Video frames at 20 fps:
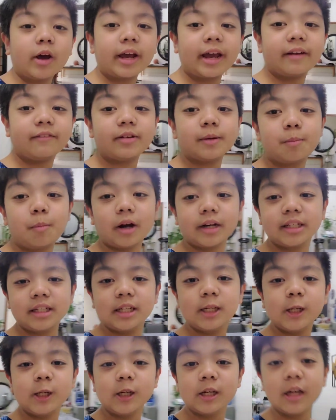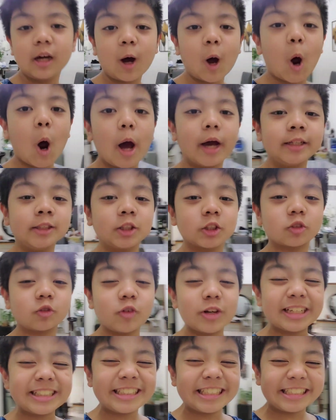Hi everybody, I
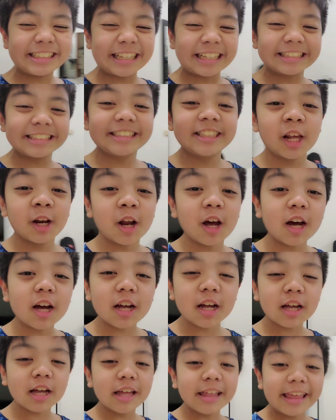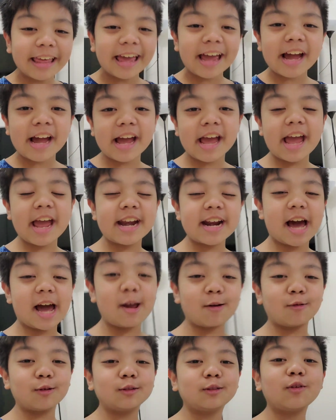just finished eating dinner. And
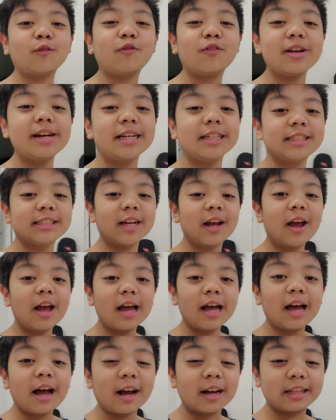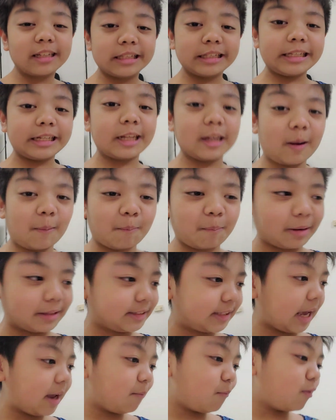I also finished cleaning up
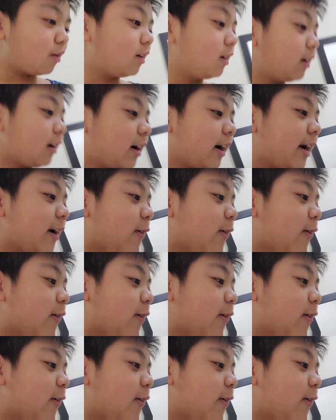my table.